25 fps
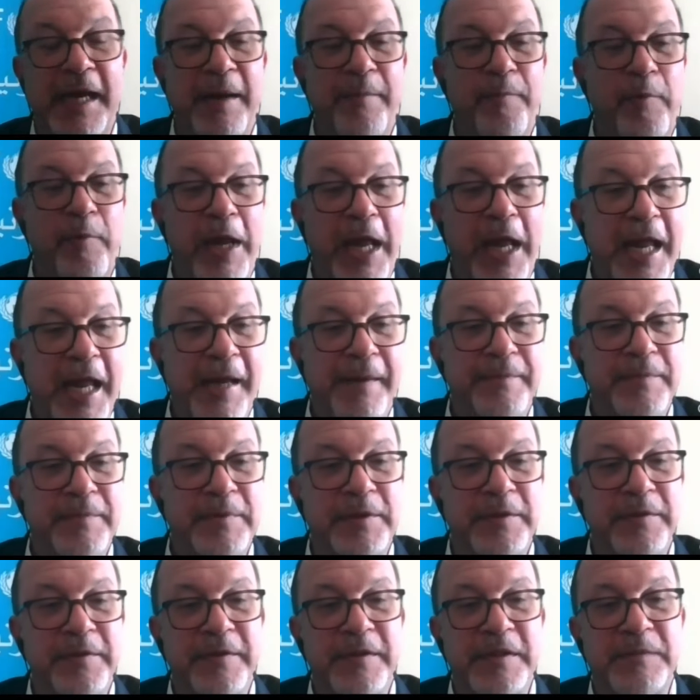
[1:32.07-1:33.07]
time, we
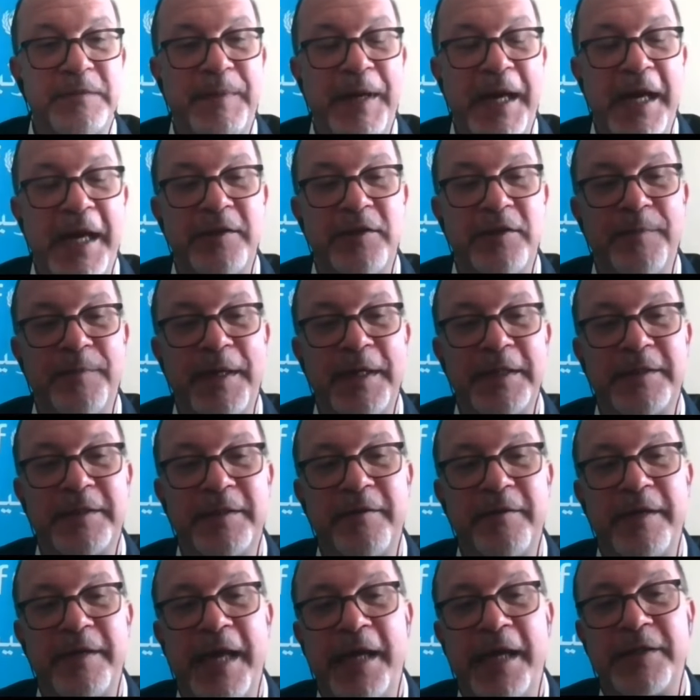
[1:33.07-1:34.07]
aimed to expand
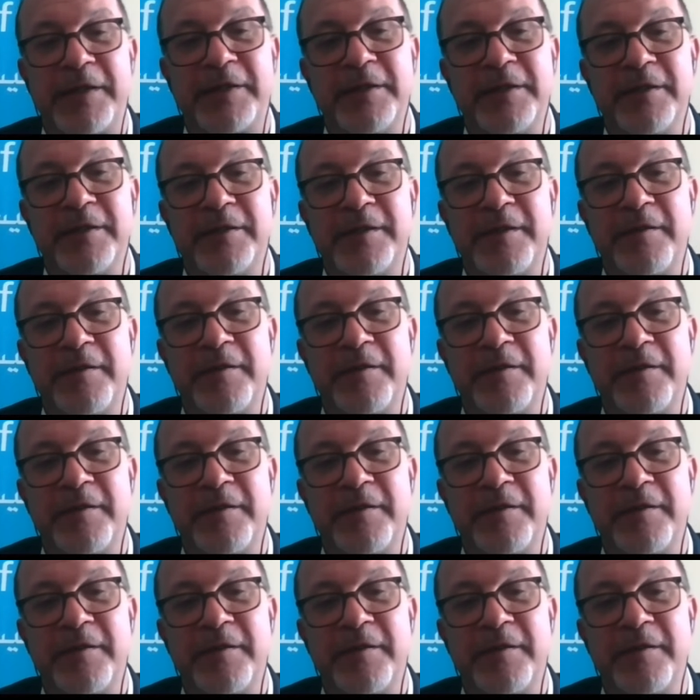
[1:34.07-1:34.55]
humanitarian action in